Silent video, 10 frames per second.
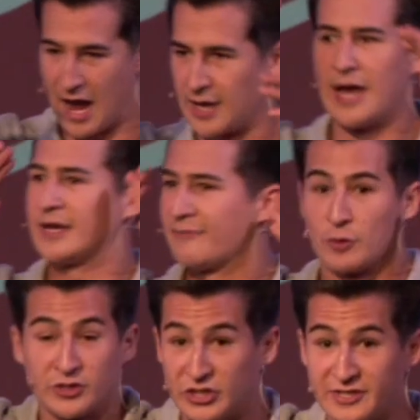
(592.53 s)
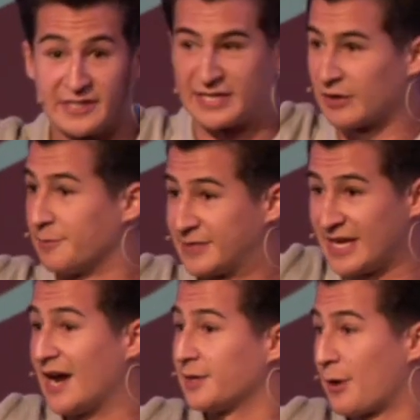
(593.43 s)
hey, Gabriel, Jesus is here. The
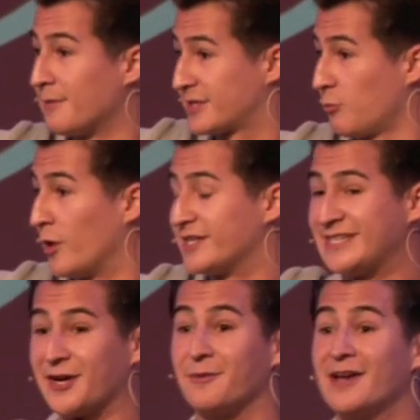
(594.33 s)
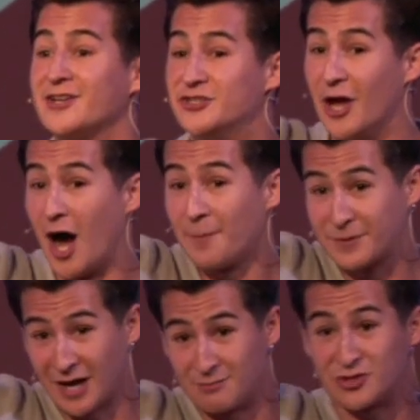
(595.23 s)
Messiah, the promised one, is here.
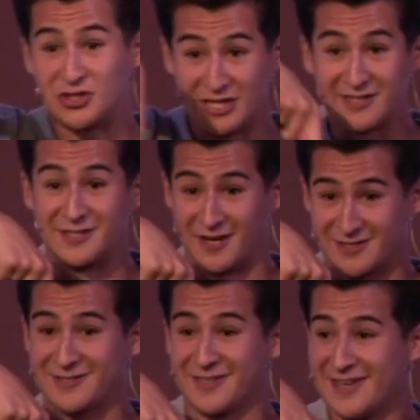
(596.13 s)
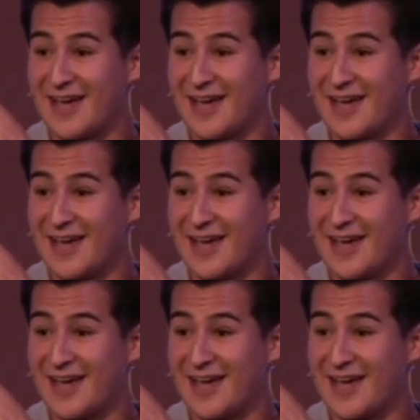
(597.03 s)
Up comes Jesus,